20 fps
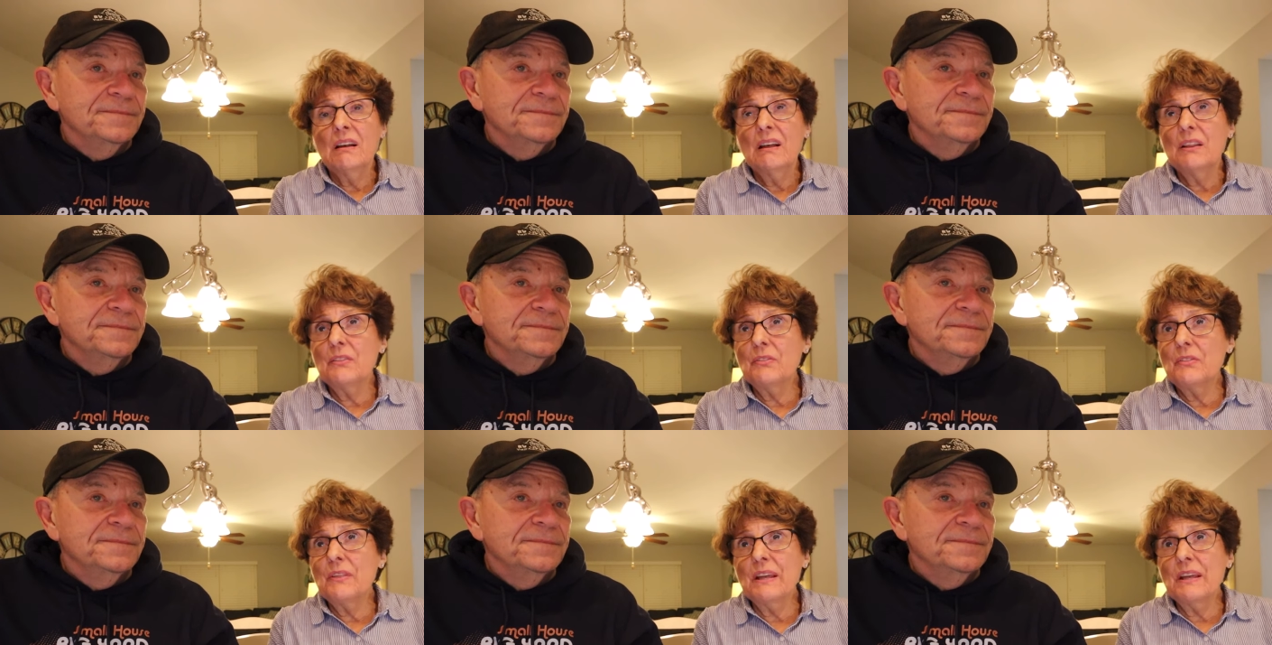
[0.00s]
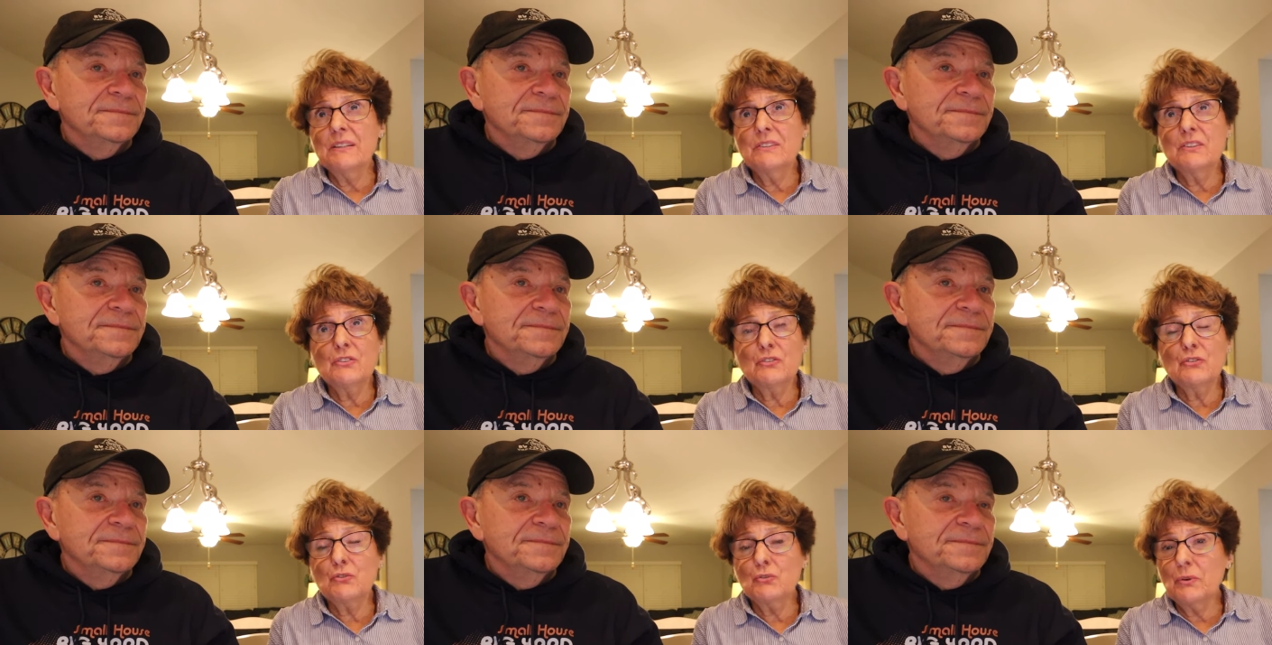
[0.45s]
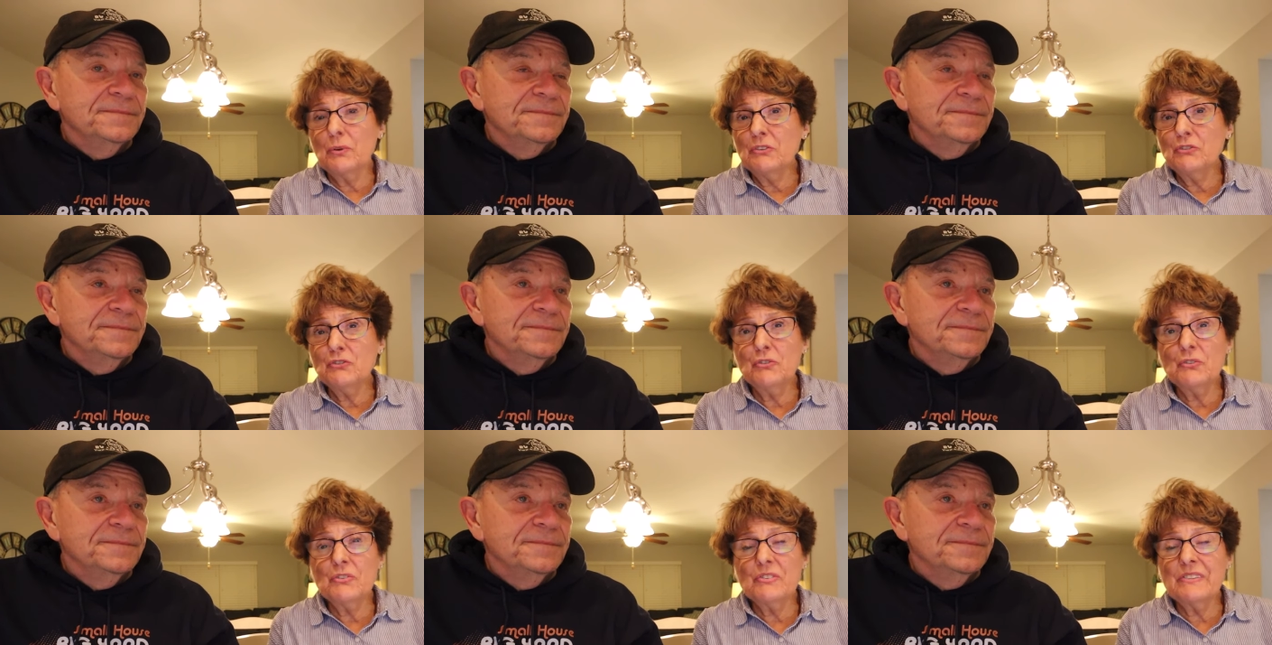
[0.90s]
Speaker 1: than to
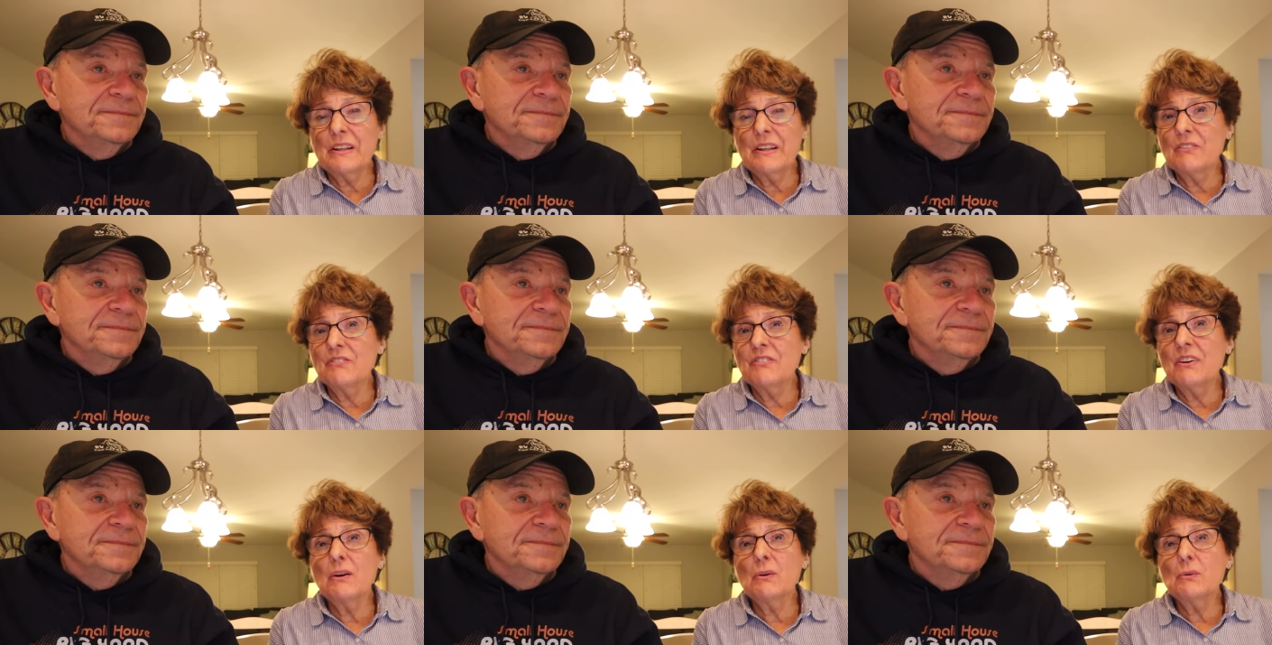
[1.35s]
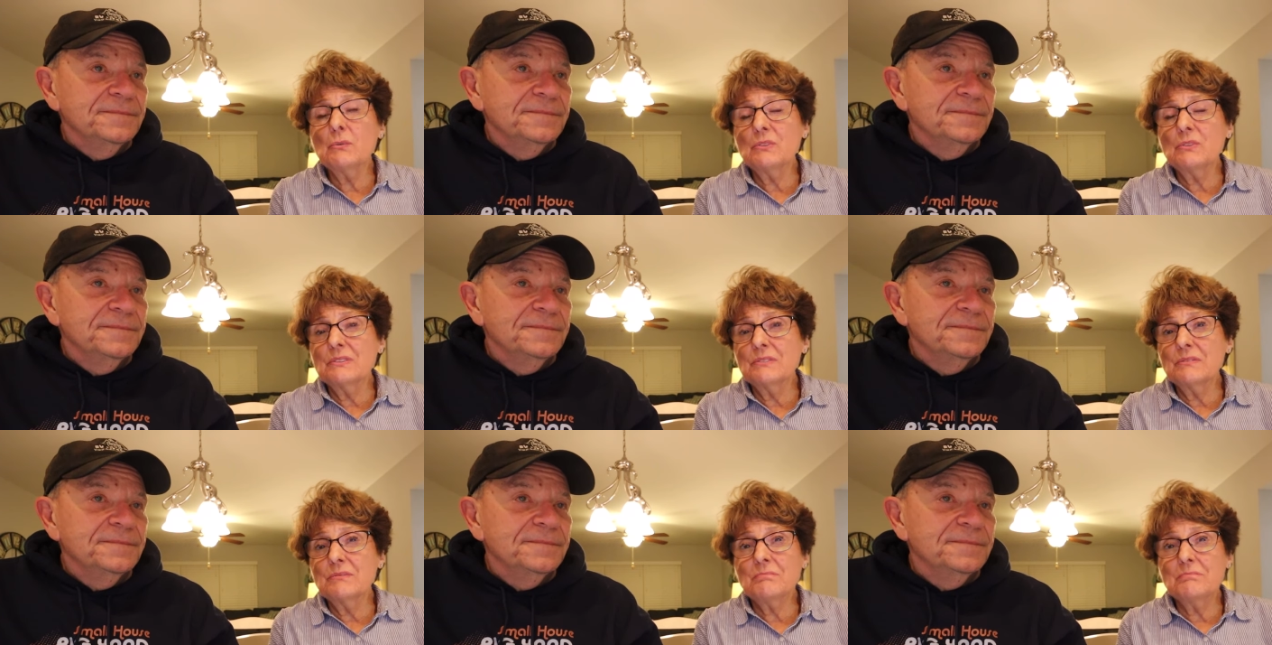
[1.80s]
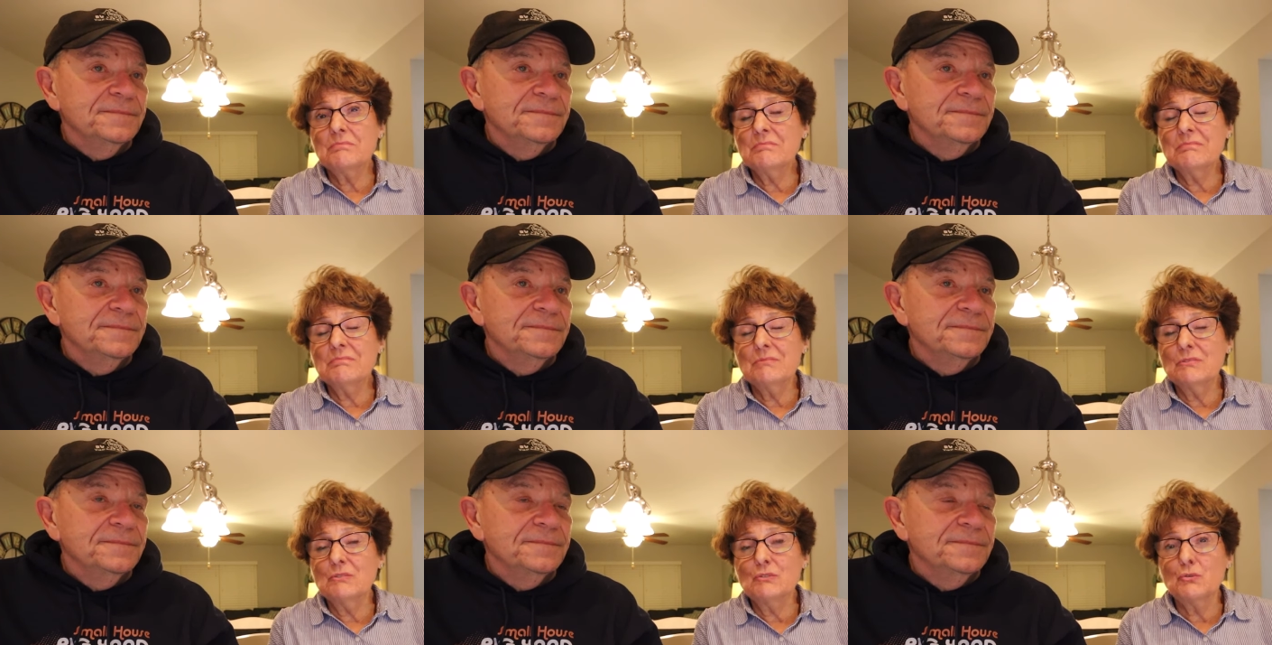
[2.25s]
stress yourself out and
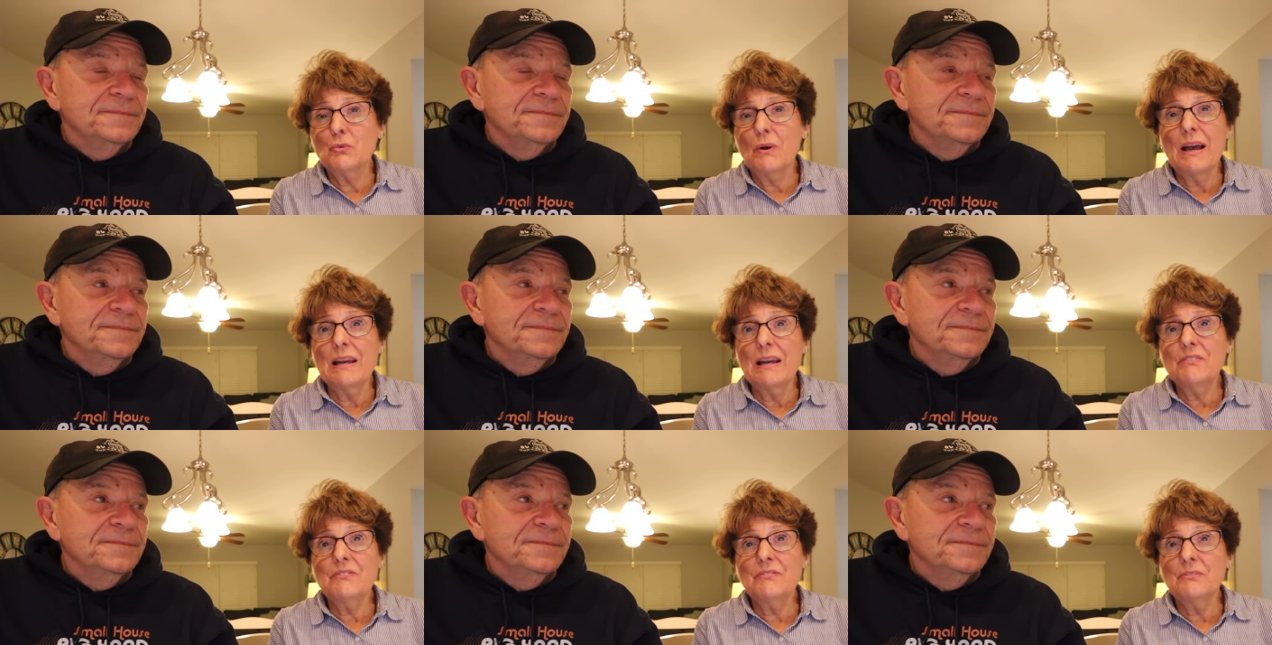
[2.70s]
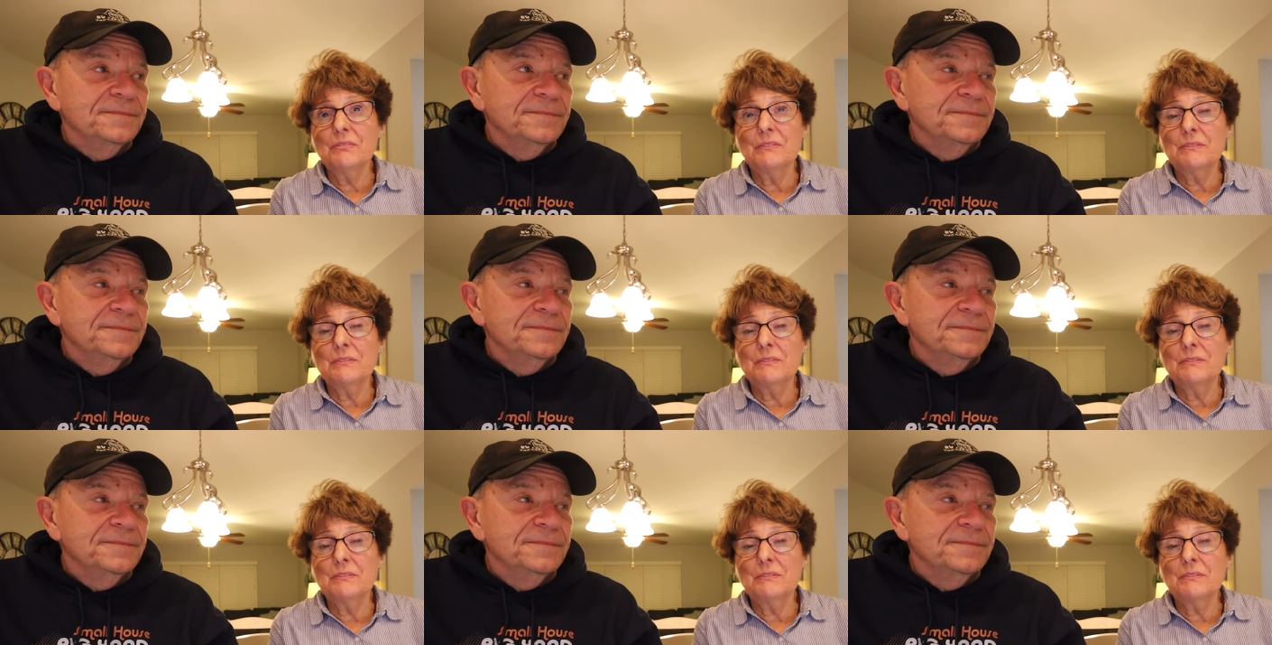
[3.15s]
drive,